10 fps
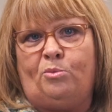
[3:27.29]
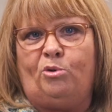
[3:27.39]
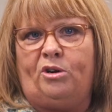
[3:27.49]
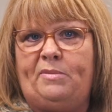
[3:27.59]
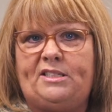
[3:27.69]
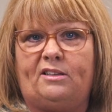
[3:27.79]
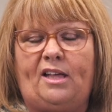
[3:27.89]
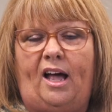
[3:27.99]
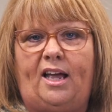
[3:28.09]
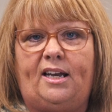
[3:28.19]
award means a
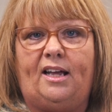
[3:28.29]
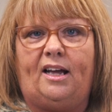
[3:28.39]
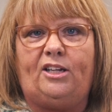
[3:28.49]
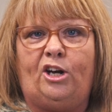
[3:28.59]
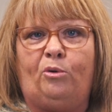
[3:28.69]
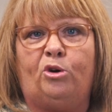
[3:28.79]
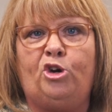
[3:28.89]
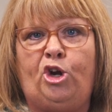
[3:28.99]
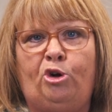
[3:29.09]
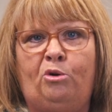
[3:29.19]
lot. You know, we're
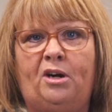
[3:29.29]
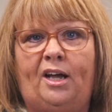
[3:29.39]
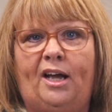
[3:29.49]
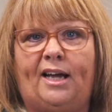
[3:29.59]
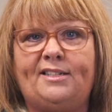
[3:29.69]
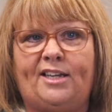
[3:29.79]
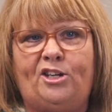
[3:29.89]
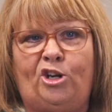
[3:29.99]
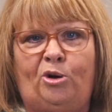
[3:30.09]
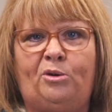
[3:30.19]
new. I say
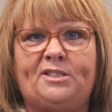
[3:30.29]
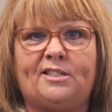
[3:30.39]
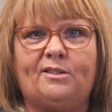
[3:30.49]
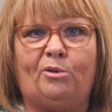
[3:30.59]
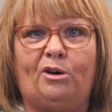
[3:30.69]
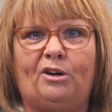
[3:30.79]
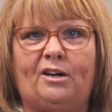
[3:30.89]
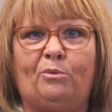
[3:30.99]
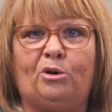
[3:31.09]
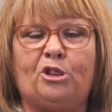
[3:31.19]
new. It's
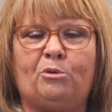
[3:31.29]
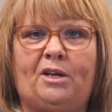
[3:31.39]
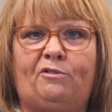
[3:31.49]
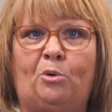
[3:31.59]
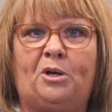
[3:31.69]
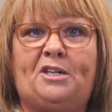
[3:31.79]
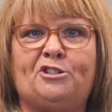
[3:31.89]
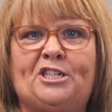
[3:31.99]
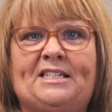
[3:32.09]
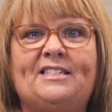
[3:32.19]
we're we're three to four
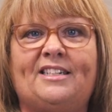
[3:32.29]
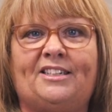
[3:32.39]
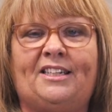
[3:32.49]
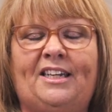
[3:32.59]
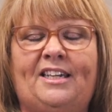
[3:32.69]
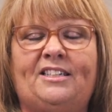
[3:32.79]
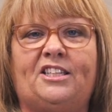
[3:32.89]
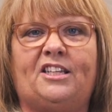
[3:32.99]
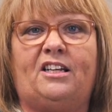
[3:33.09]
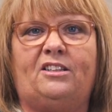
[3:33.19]
years into to
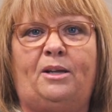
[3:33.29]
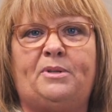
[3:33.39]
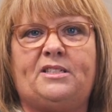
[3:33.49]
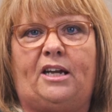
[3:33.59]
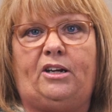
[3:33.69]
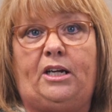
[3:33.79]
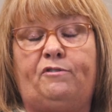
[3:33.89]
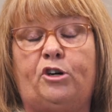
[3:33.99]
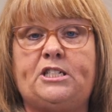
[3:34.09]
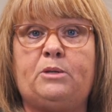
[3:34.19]
the Columbus area.
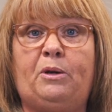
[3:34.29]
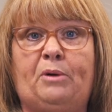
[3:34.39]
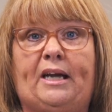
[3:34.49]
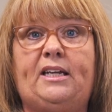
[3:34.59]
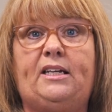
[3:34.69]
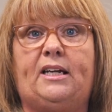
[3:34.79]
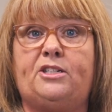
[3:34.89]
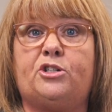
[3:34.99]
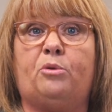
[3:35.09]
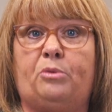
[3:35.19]
For us to be
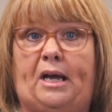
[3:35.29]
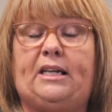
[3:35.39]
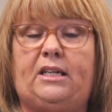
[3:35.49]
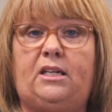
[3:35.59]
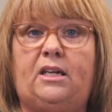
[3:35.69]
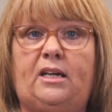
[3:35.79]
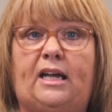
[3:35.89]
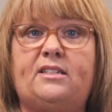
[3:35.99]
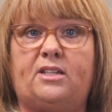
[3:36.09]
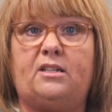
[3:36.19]
recognized already
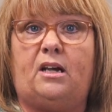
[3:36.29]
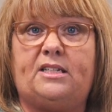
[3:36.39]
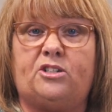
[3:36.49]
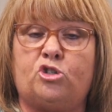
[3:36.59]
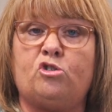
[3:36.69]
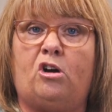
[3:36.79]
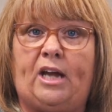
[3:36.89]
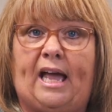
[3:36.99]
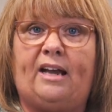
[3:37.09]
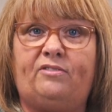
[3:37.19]
as a as a
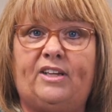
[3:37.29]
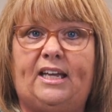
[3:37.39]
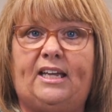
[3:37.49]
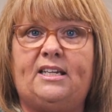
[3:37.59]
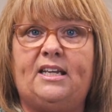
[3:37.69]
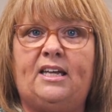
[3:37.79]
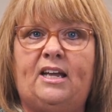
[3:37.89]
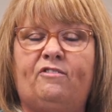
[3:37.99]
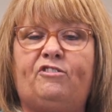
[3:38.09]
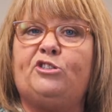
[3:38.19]
strong advocate
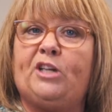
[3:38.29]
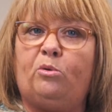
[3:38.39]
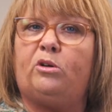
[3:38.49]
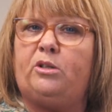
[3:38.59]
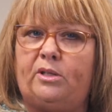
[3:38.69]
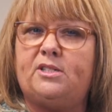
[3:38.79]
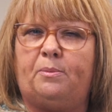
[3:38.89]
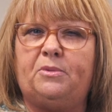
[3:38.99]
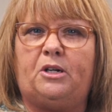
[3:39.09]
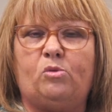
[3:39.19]
feels like we're doing
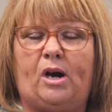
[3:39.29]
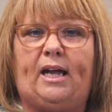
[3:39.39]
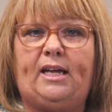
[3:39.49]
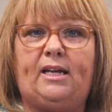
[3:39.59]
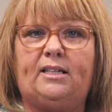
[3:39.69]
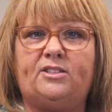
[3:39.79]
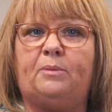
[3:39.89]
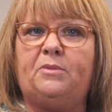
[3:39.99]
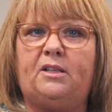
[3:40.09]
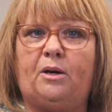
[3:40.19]
something right and
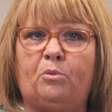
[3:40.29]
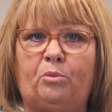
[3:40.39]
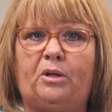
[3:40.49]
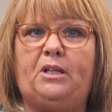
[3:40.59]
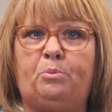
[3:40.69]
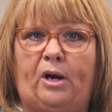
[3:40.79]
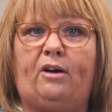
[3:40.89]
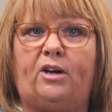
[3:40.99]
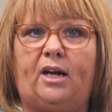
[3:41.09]
something that we're really proud